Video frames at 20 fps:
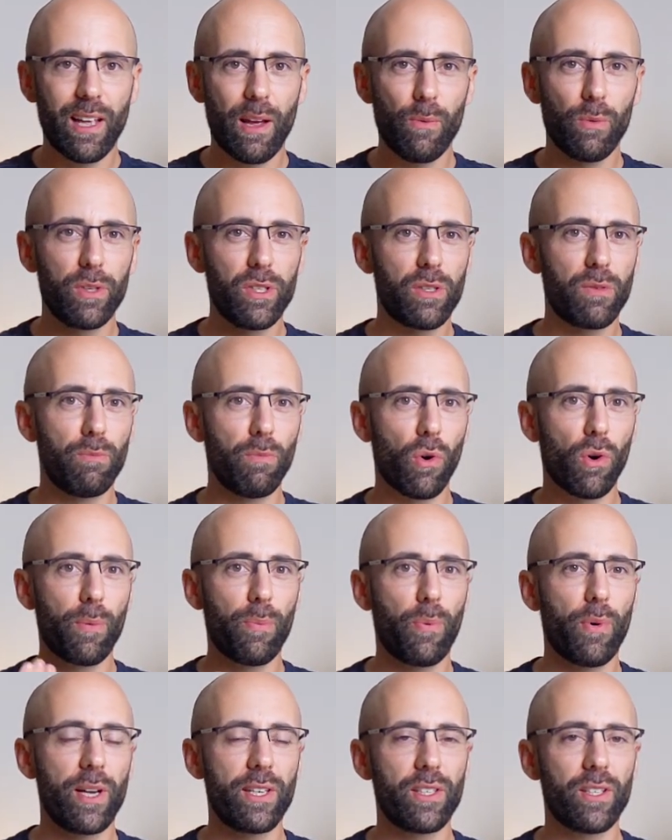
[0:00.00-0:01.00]
that was more
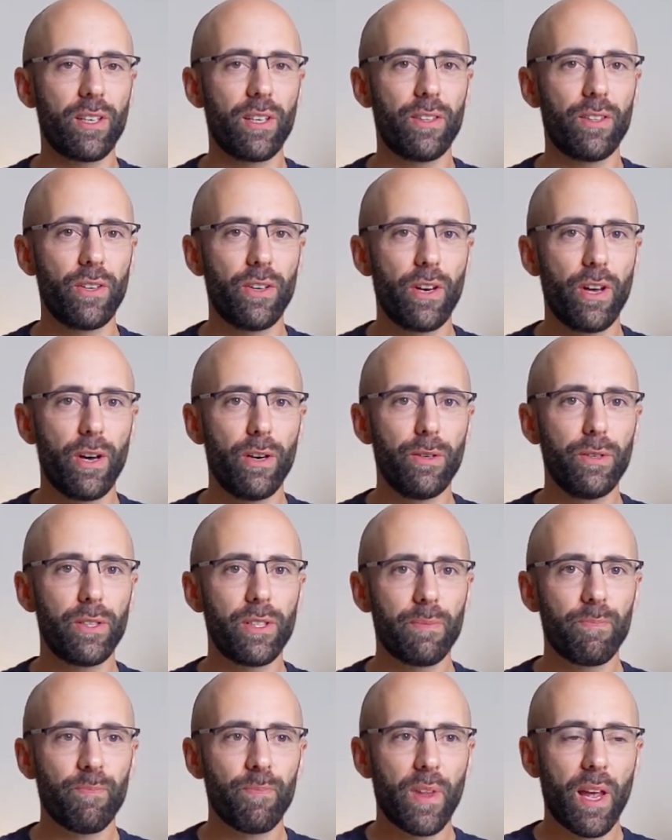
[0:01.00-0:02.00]
present on the
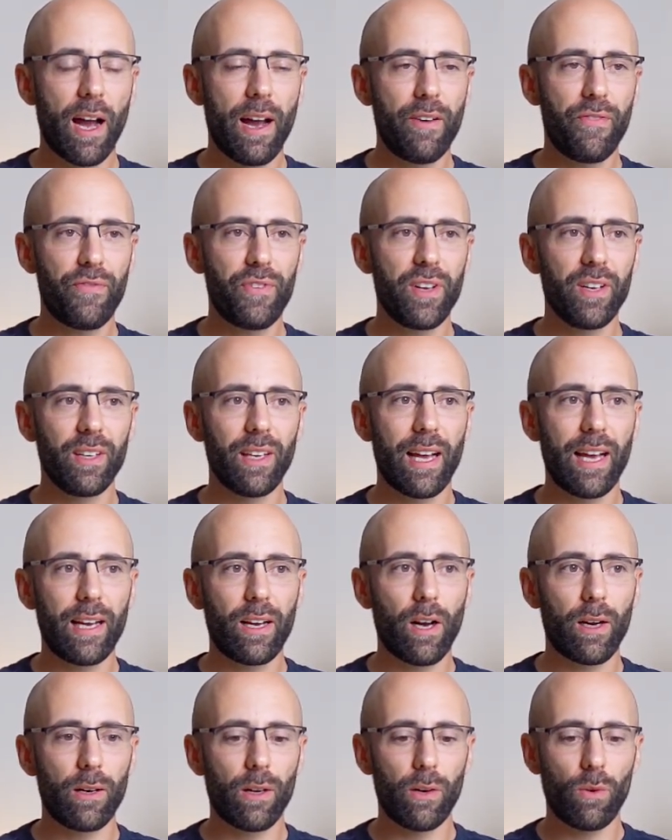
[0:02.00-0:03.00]
nose, I feel like
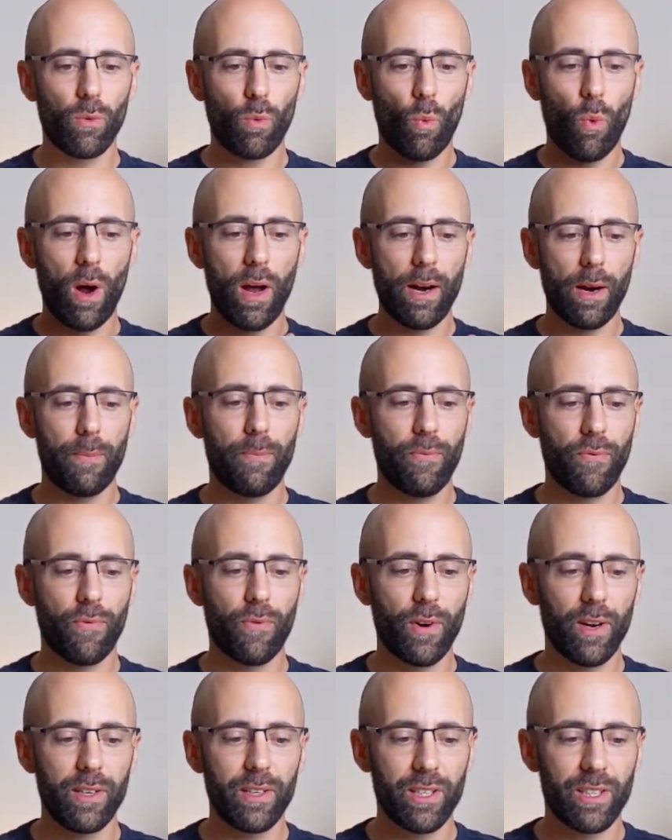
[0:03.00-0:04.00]
mm. quite up
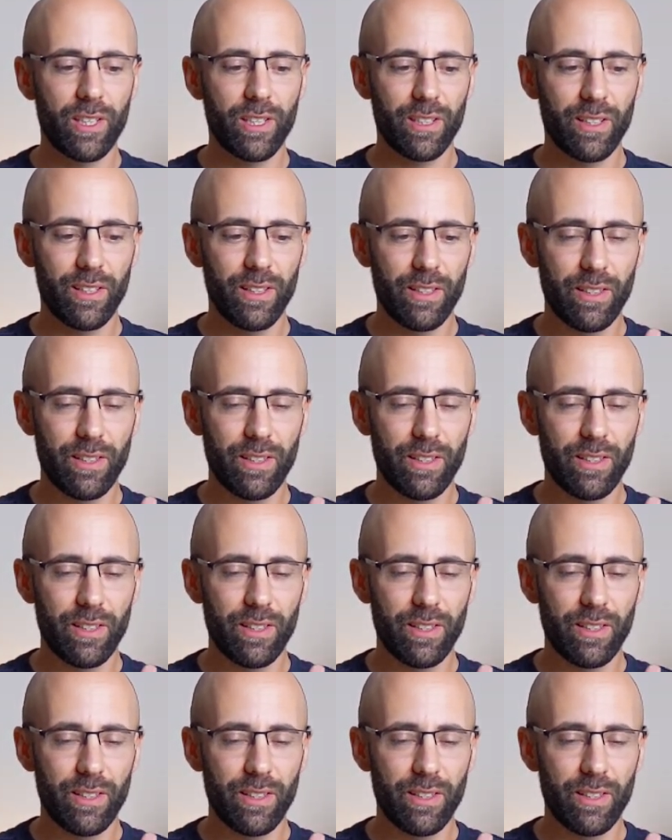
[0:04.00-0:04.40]
front